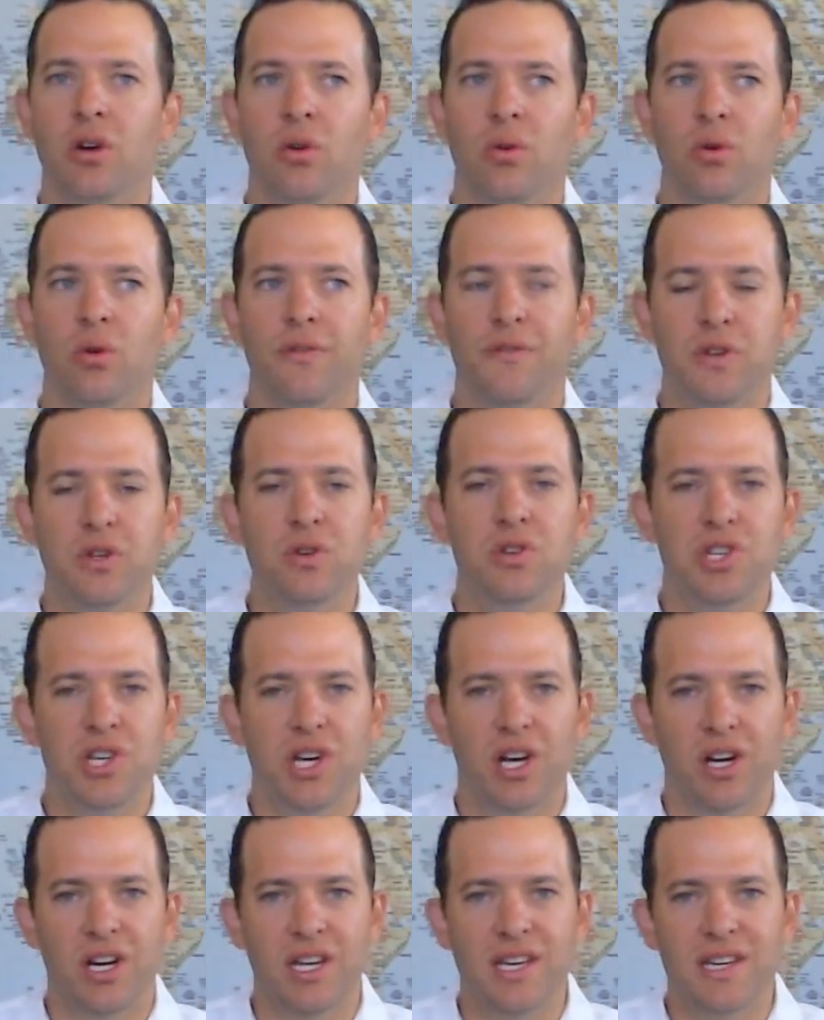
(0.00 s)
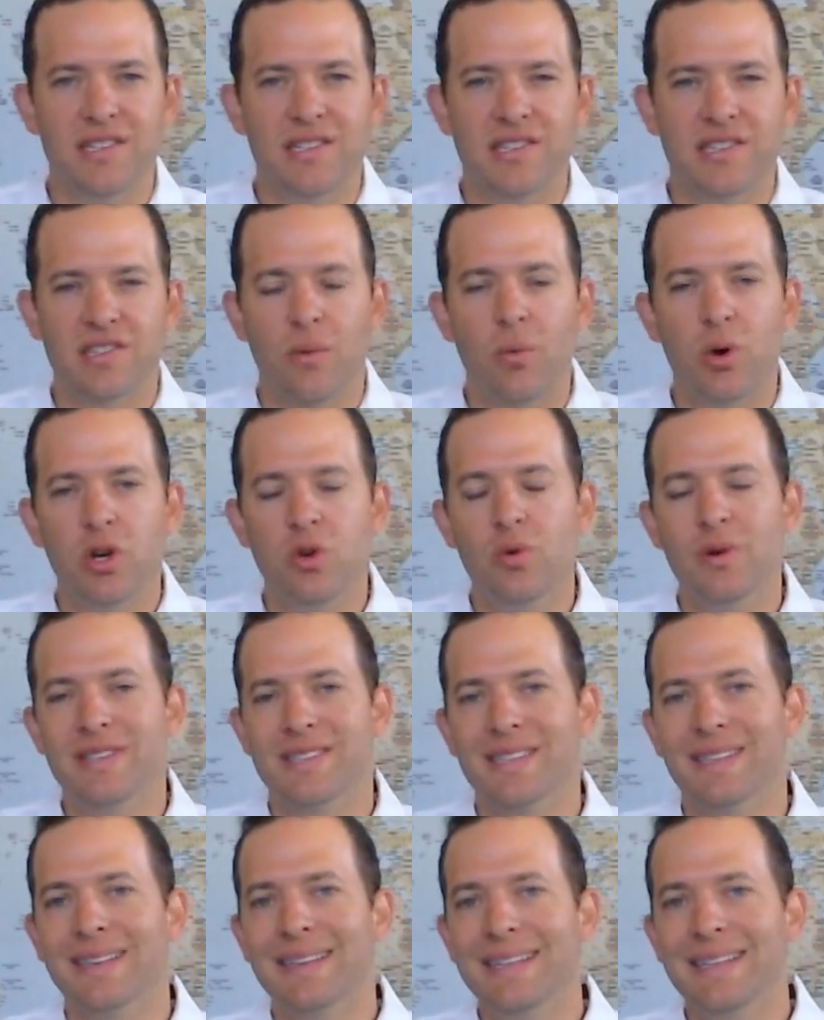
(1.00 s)
Well, fiduciary is someone who
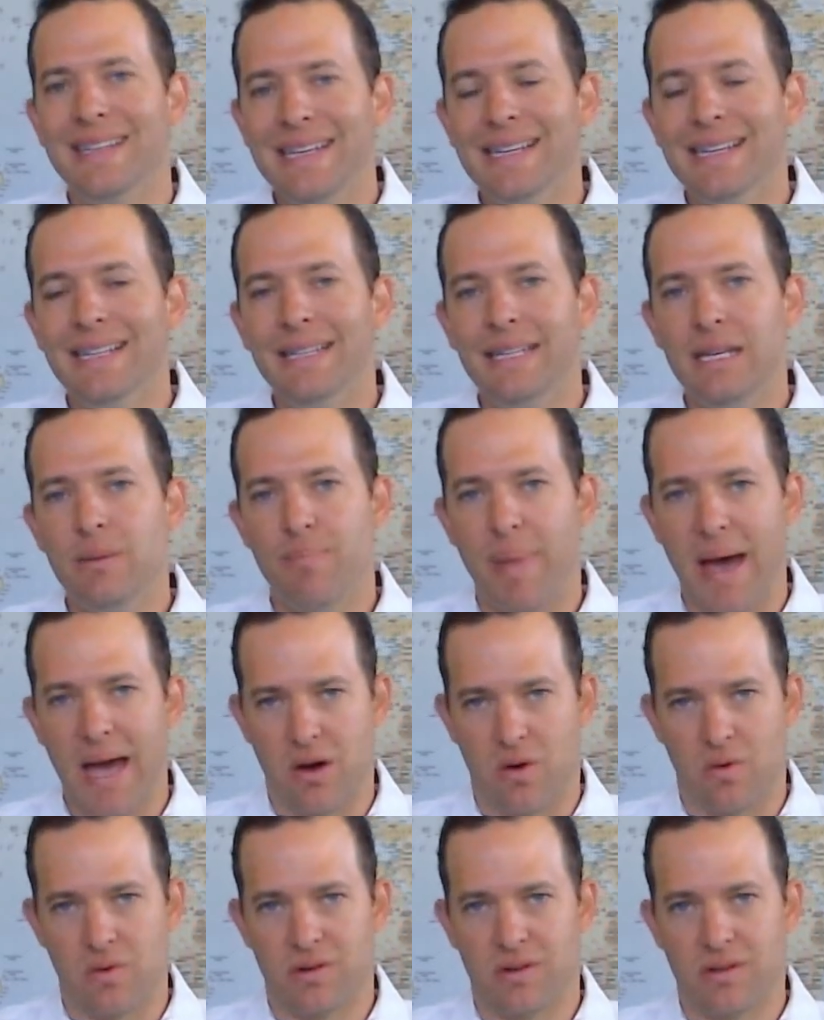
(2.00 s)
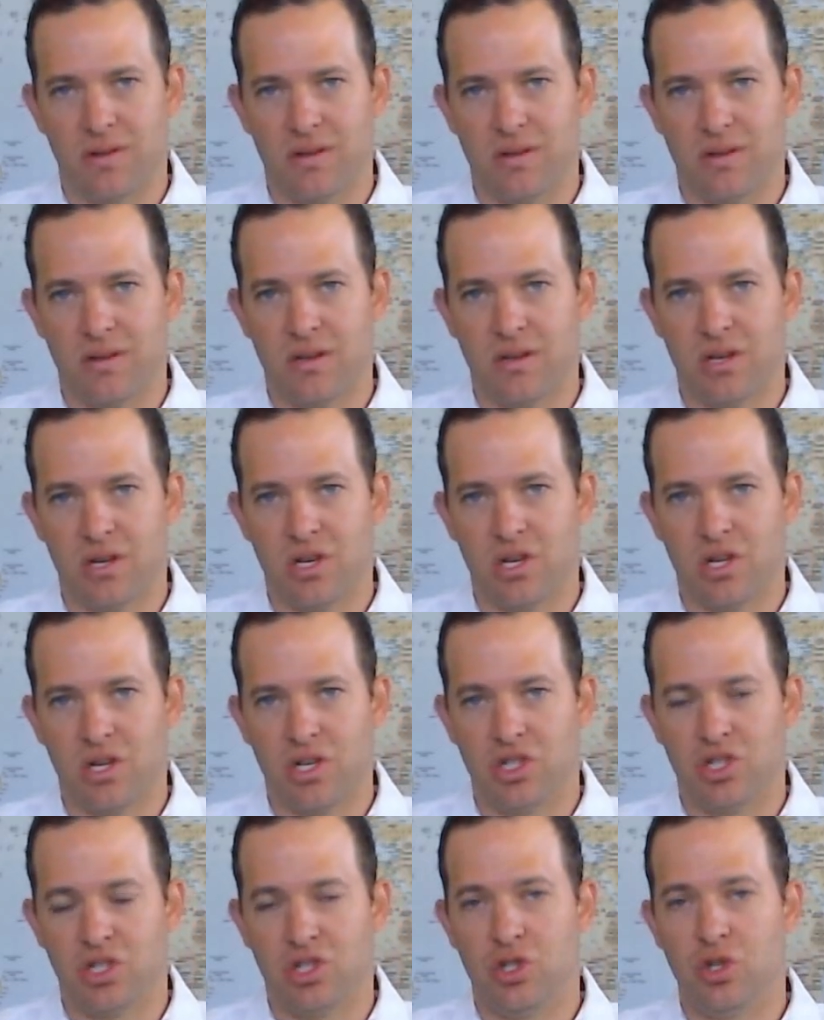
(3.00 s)
is legally bound
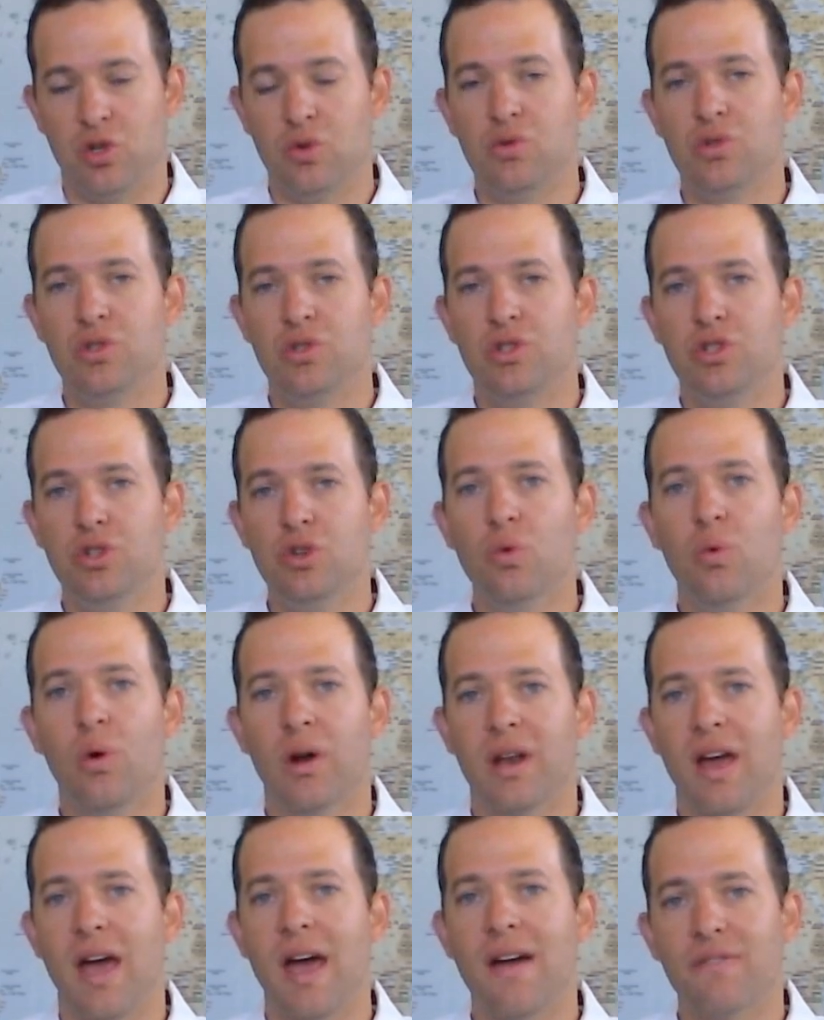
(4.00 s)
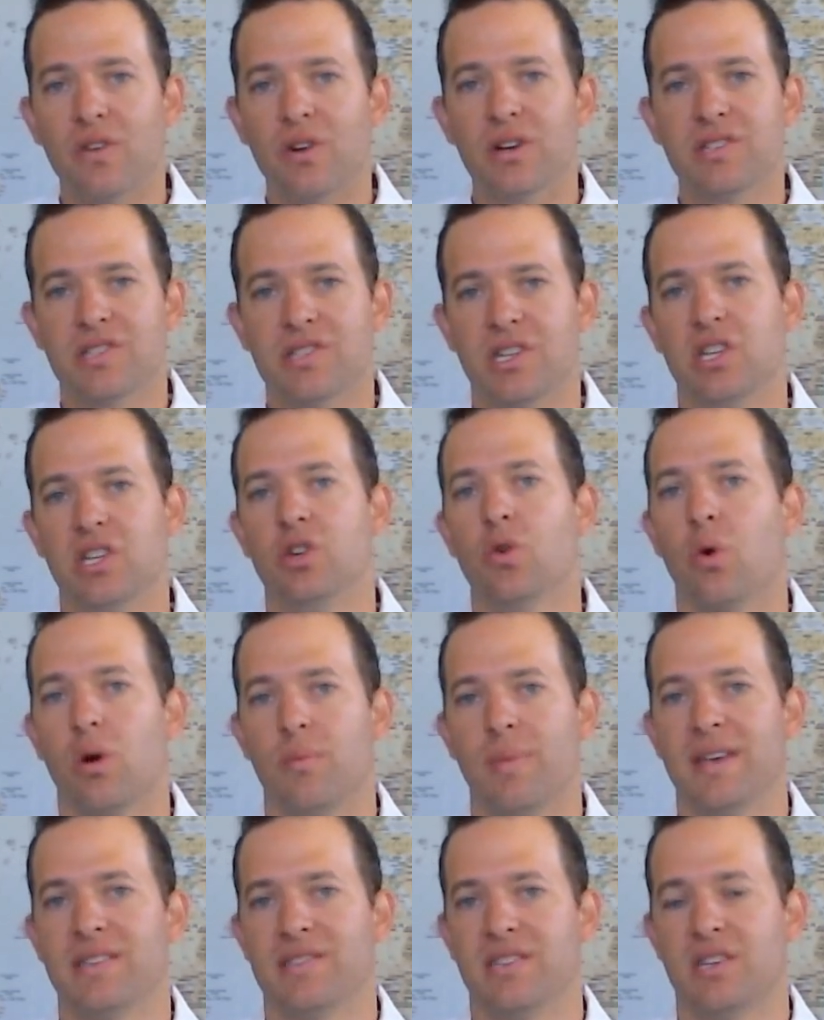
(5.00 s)
to do whatever is in your
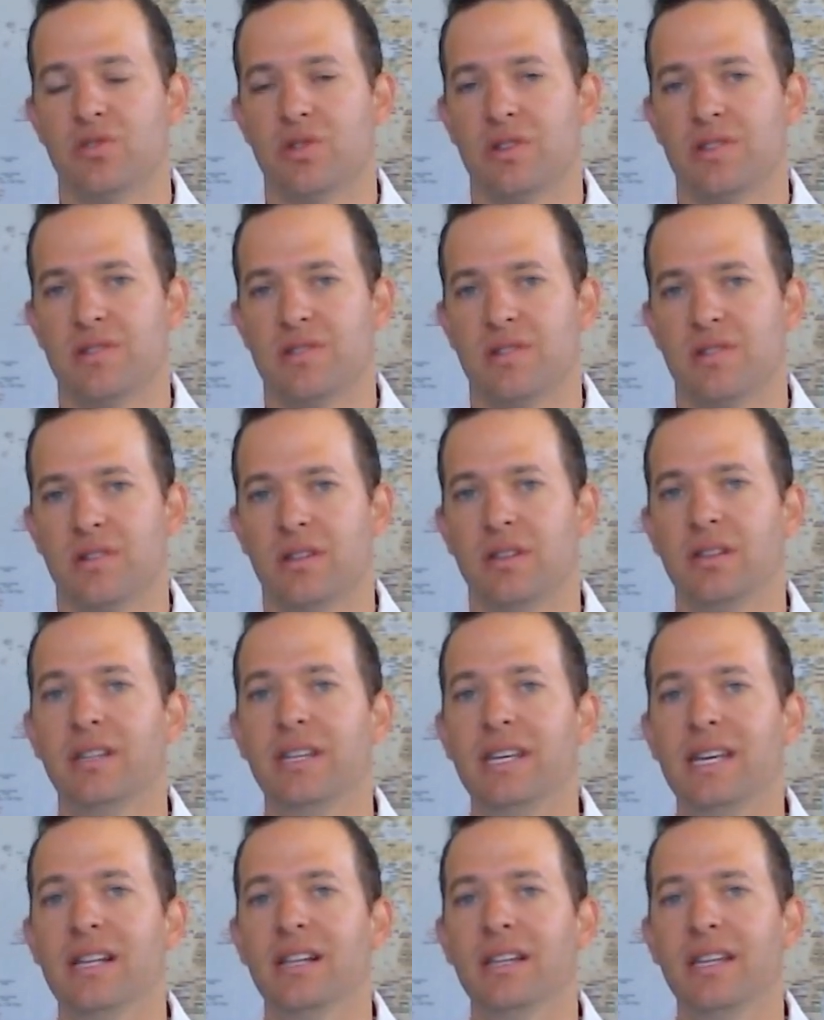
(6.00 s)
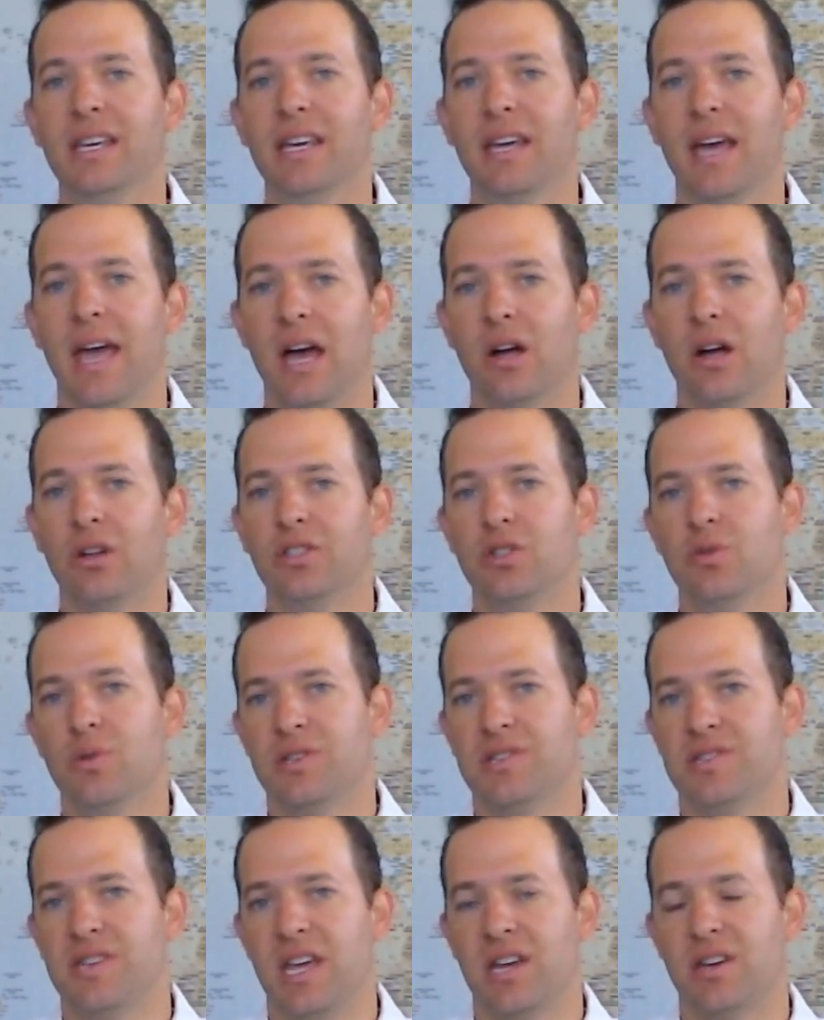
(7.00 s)
best interest, legally held to a
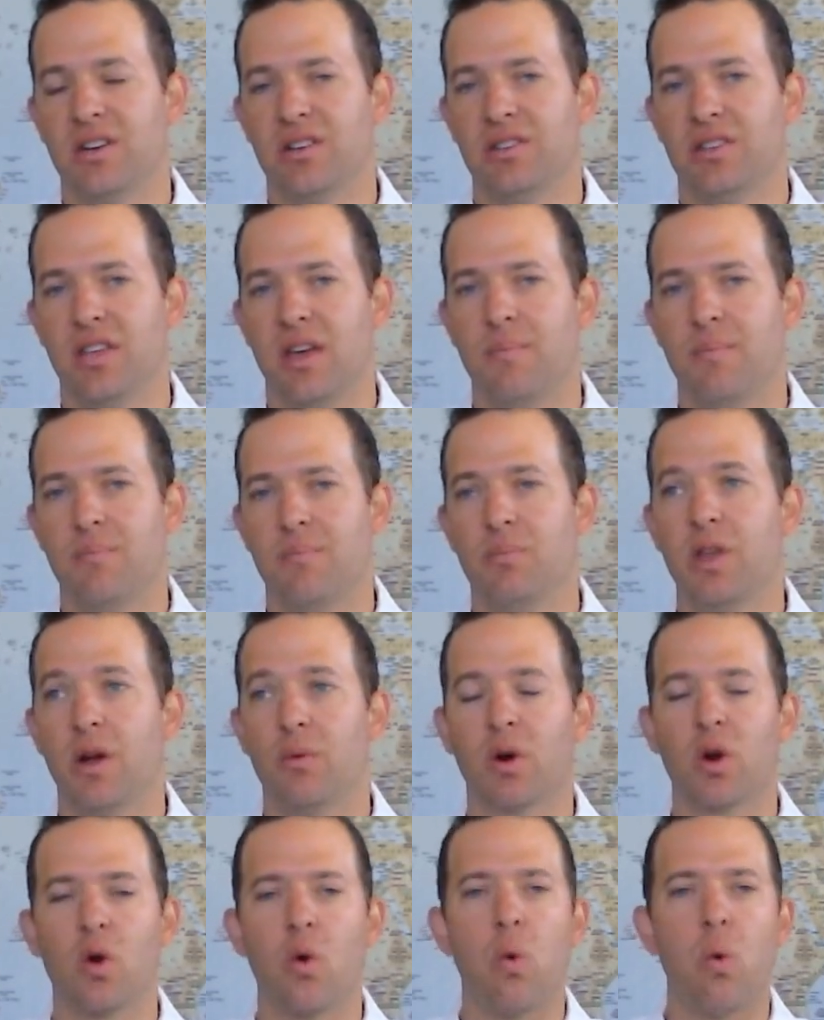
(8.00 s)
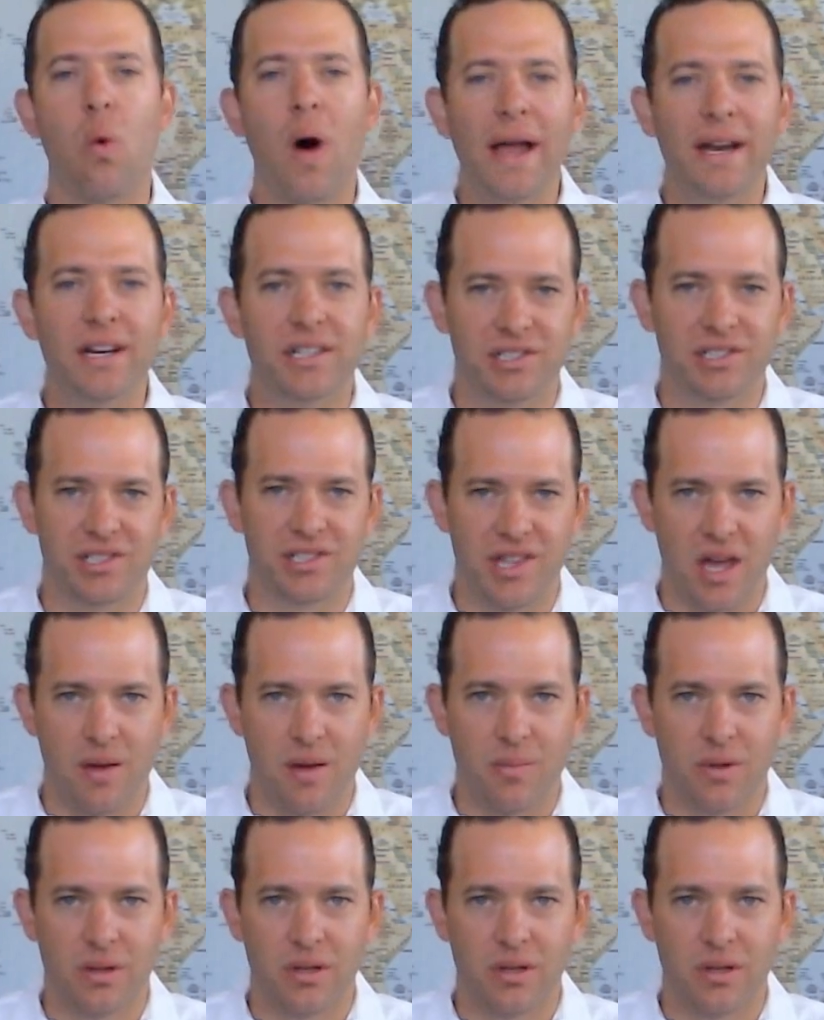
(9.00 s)
standard that requires them